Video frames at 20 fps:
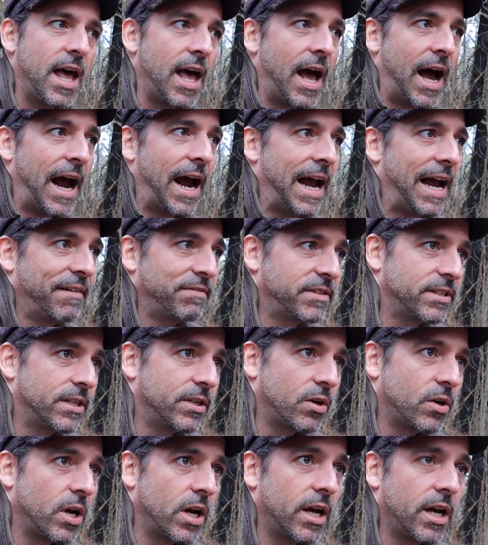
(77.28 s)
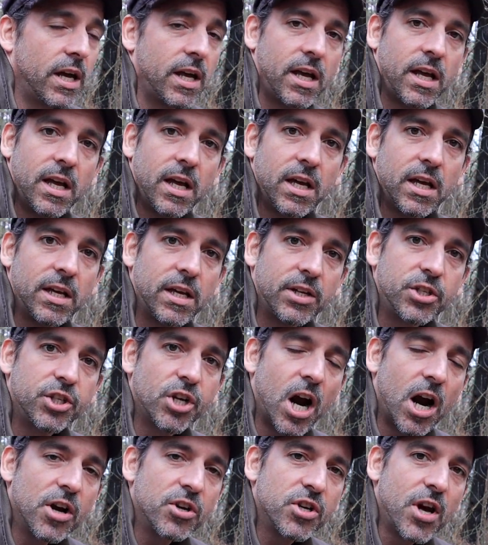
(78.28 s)
I have to
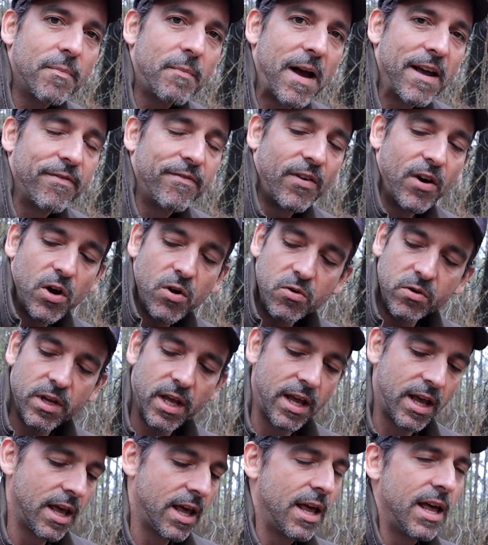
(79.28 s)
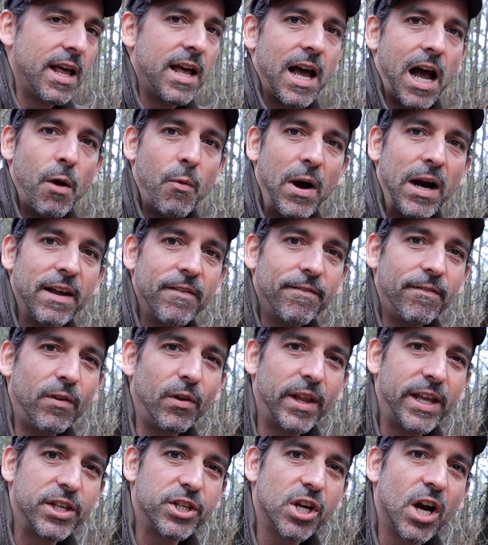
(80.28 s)
charge up my phone. I want it
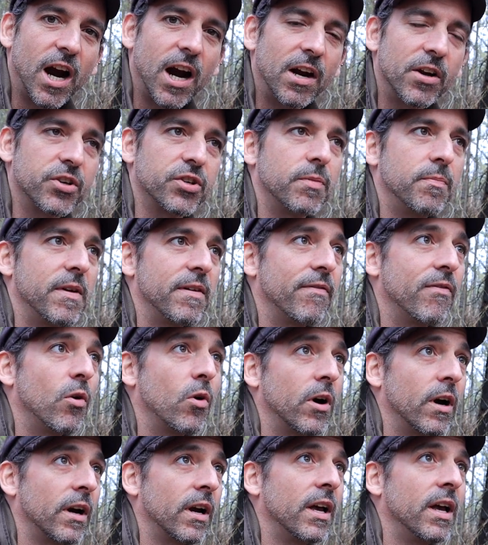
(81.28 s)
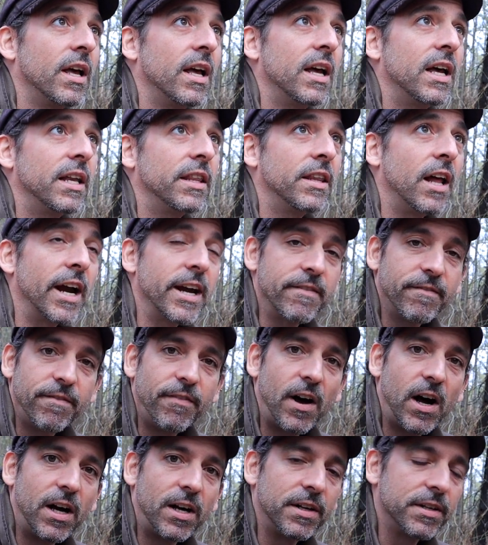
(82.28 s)
fully charged before night
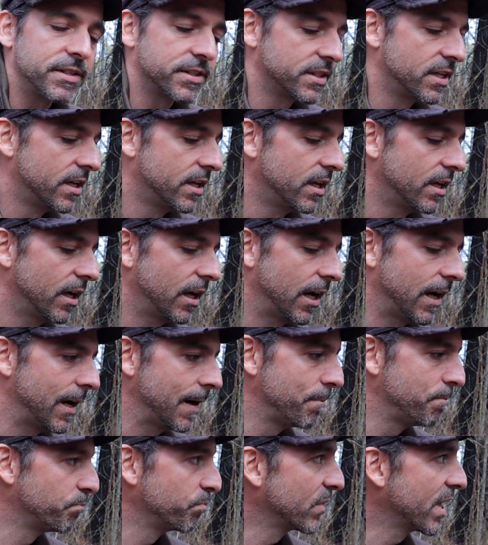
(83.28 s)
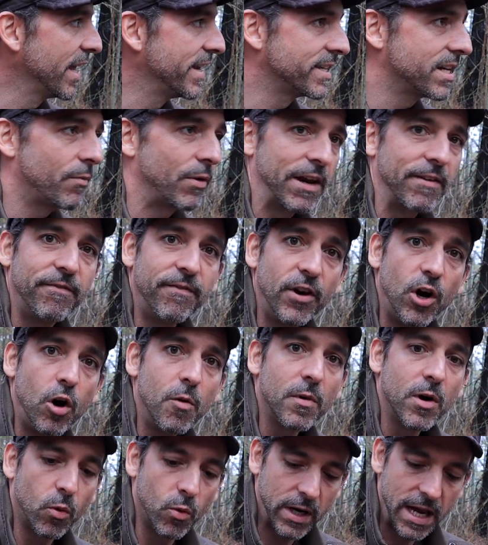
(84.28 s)
falls, in case I want to
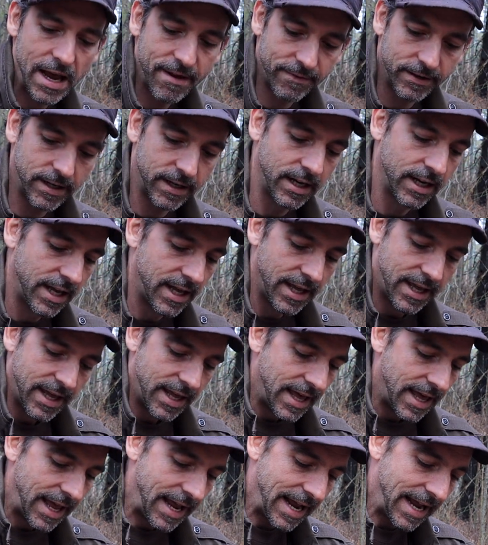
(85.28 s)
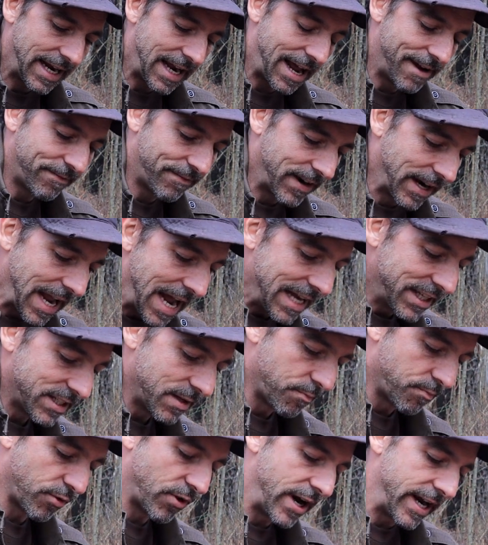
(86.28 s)
film or whatever. And I forgot to
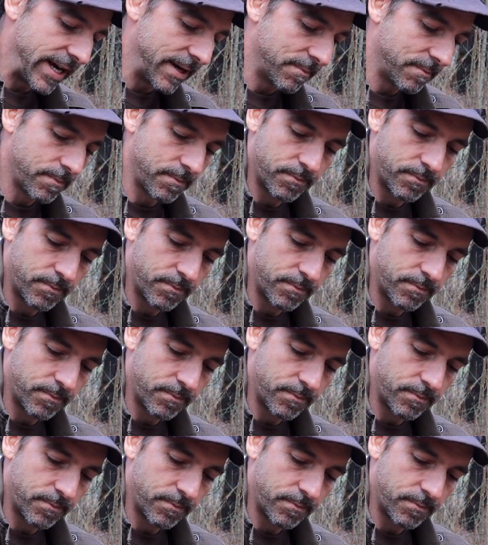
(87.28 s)
bring